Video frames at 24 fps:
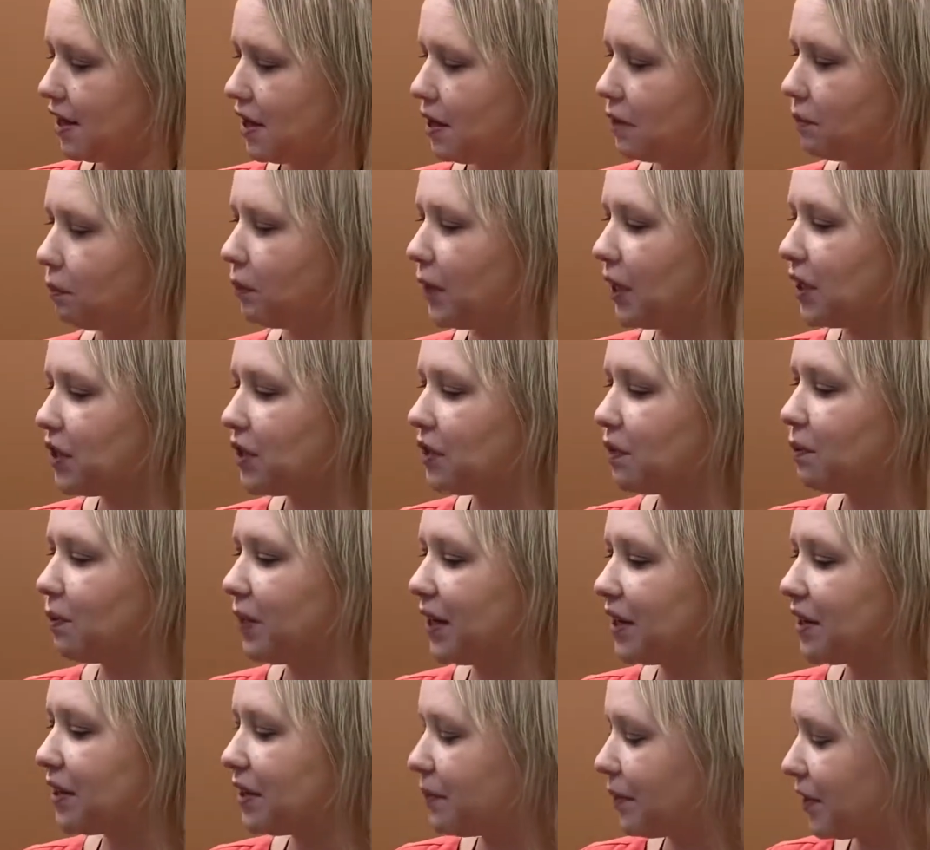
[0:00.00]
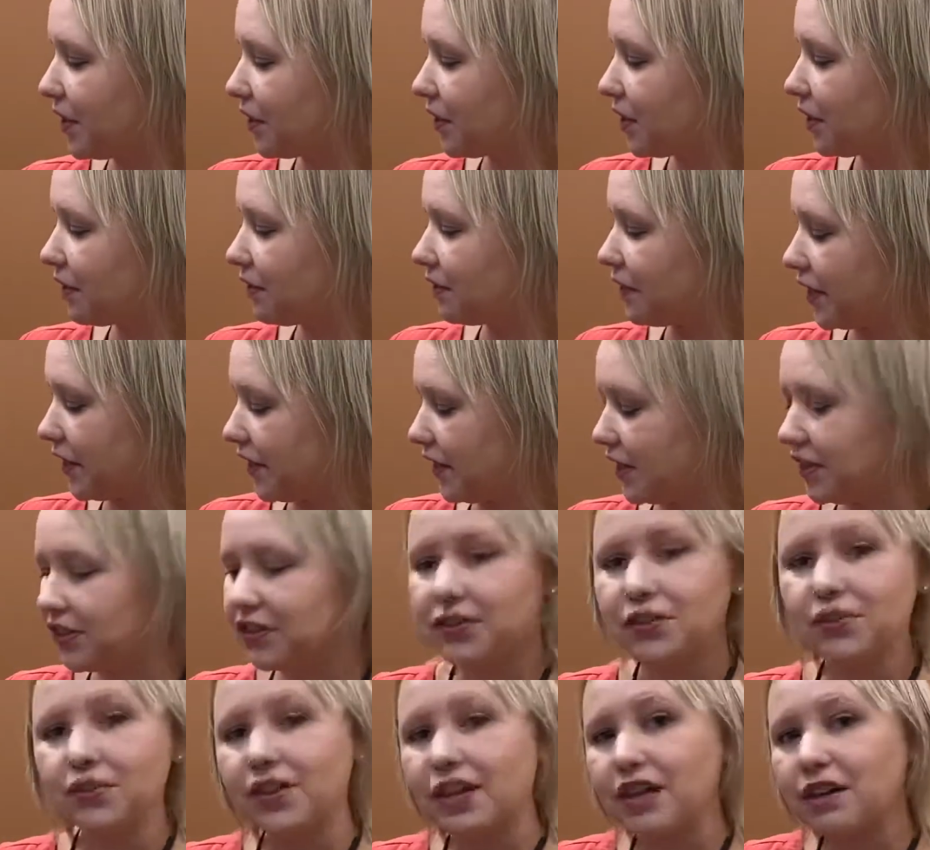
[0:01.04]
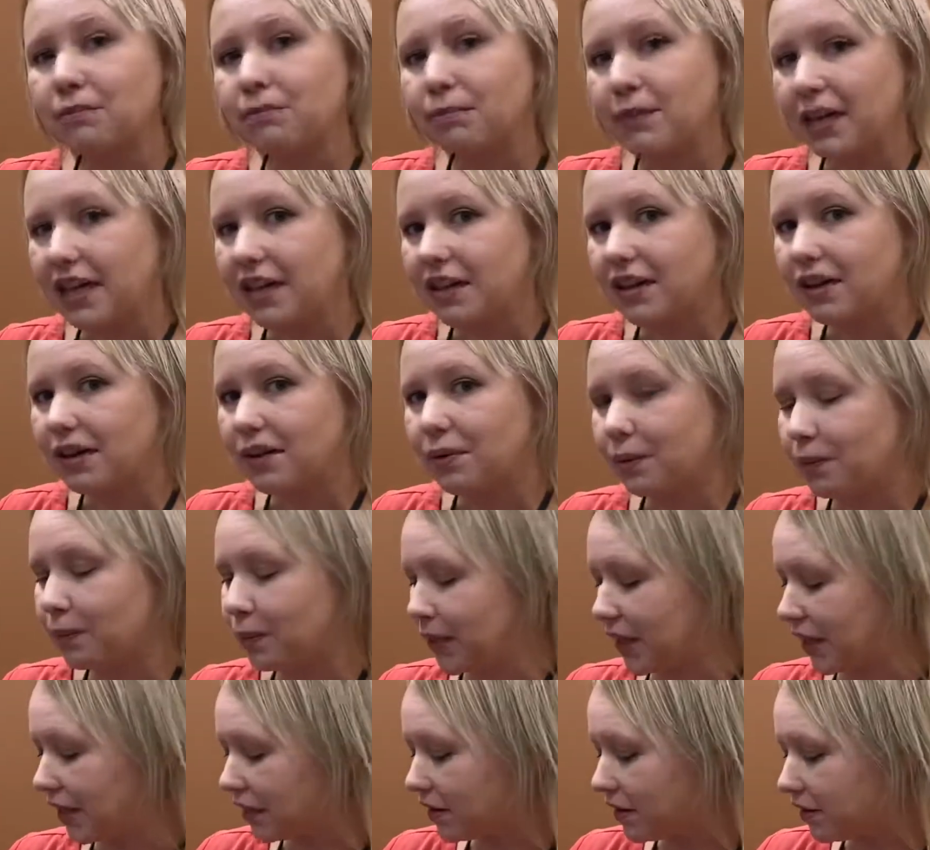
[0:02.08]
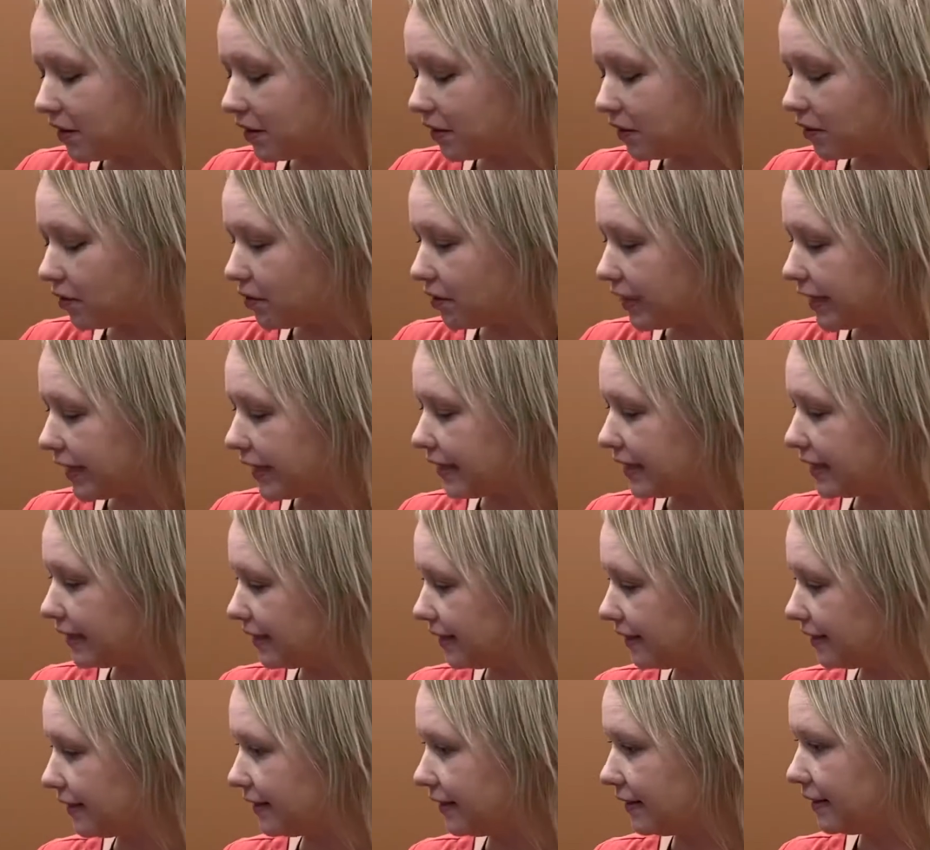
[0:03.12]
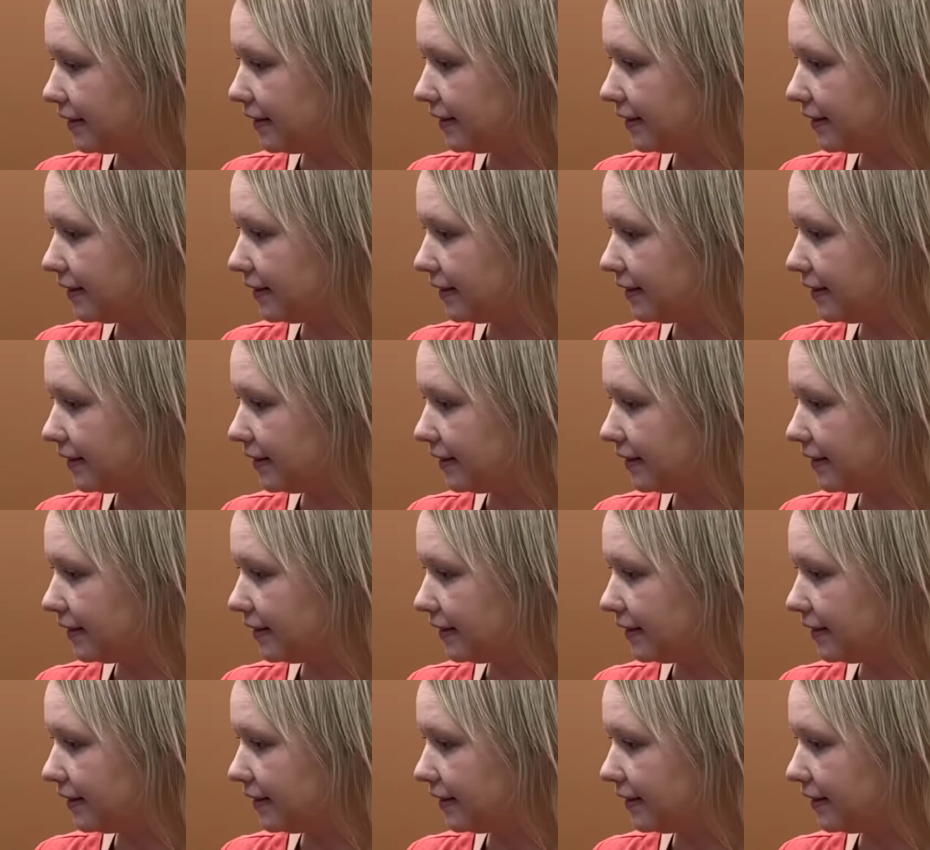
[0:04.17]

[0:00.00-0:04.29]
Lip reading: When you wiggle with gorillas, do they make a wiggle noise?